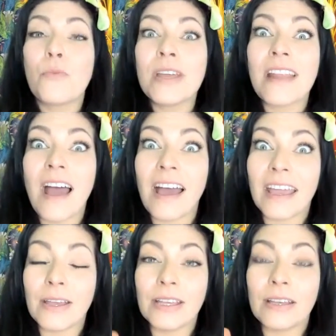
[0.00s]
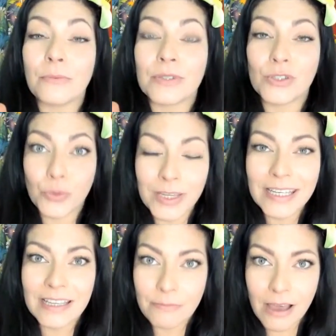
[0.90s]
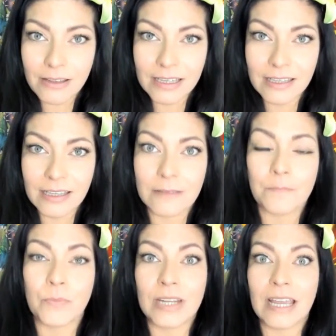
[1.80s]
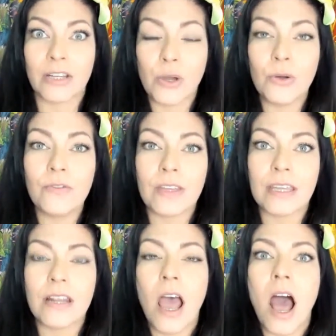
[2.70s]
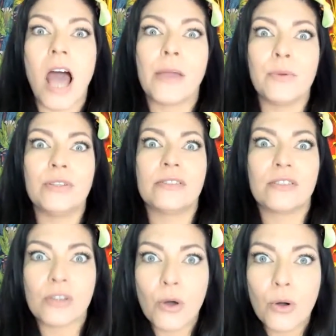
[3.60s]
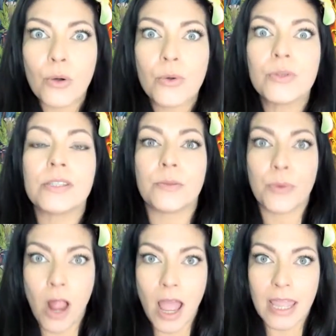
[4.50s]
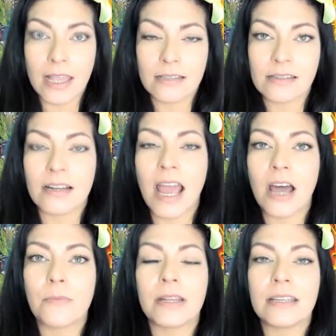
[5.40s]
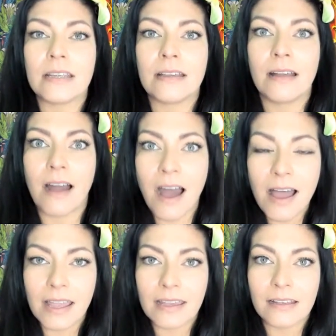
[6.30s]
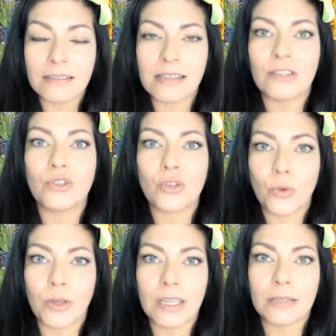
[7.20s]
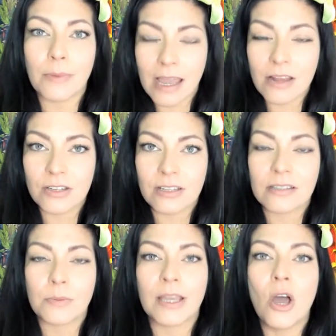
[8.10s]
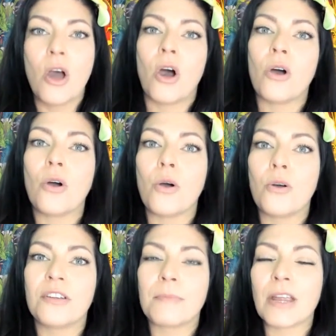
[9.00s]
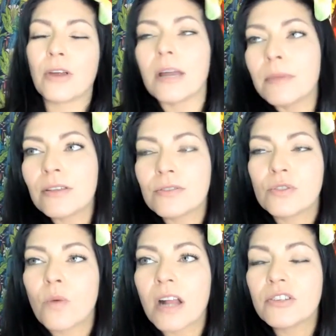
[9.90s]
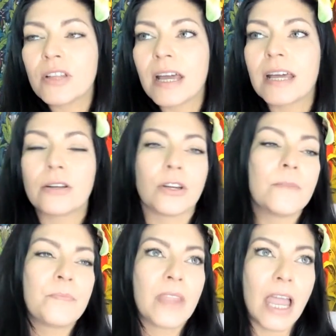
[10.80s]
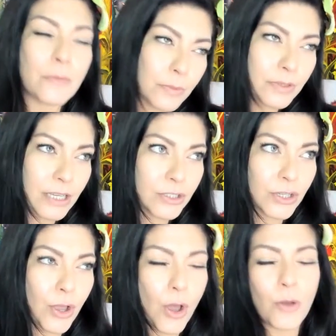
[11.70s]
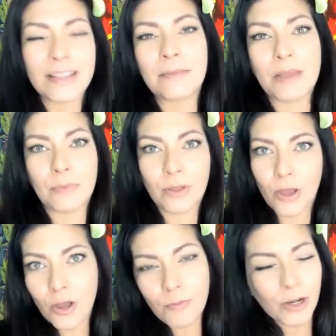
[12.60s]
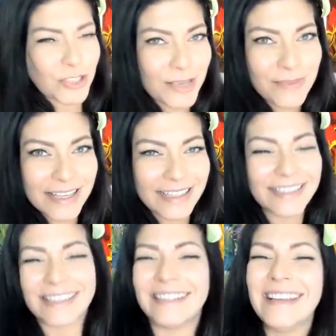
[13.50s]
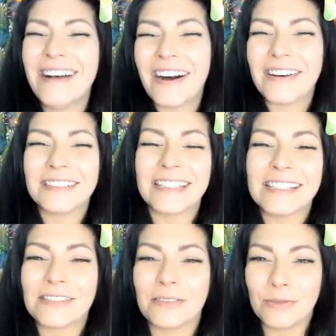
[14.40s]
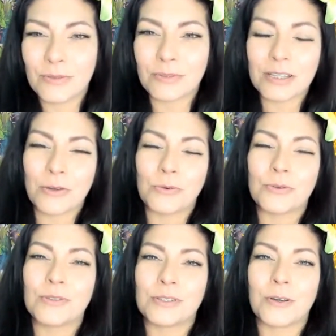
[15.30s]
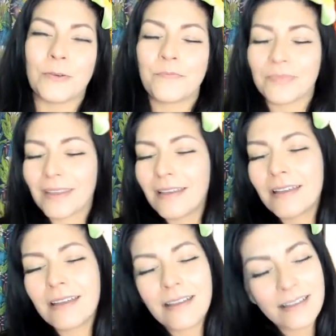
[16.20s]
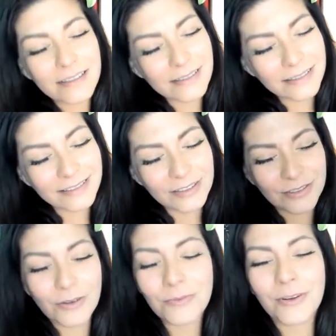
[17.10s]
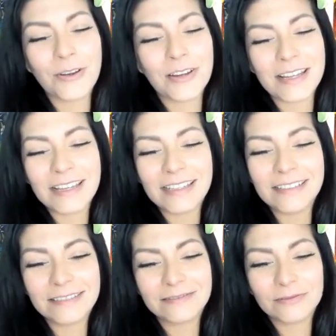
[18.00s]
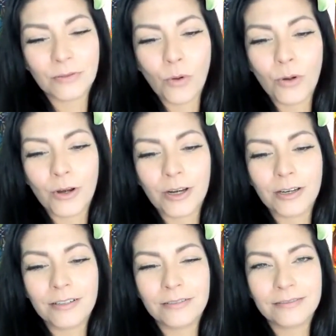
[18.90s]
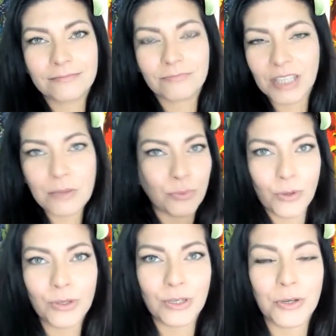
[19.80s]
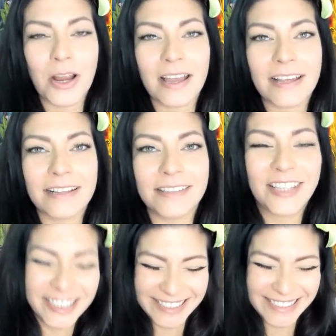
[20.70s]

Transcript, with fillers: then when I was tweeting about it, when I had COVID, I was so surprised on how many guys enjoy Passions. Like, oh, my grandma used to watch that, or I remember that show. And then people, oh, Mark Timmy's and all this. So it was really cool. So don't worry or keep rolling your eyes.